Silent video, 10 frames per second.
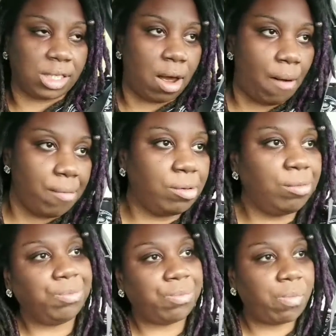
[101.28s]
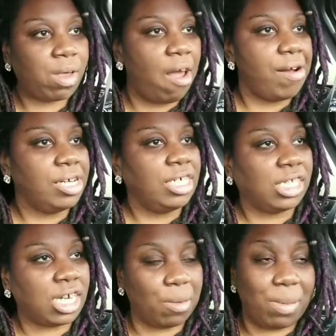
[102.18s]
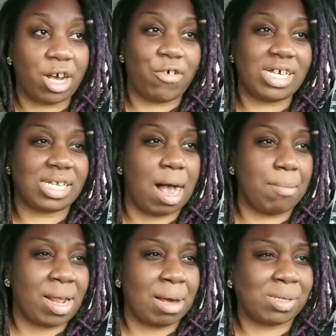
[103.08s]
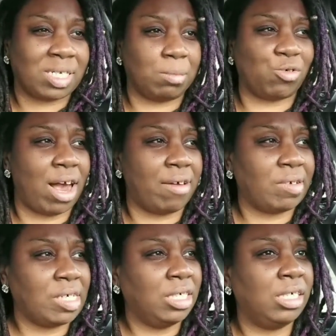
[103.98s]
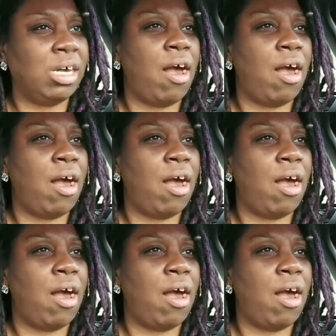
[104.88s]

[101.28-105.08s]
So that'll make a great time lapse as I'm driving.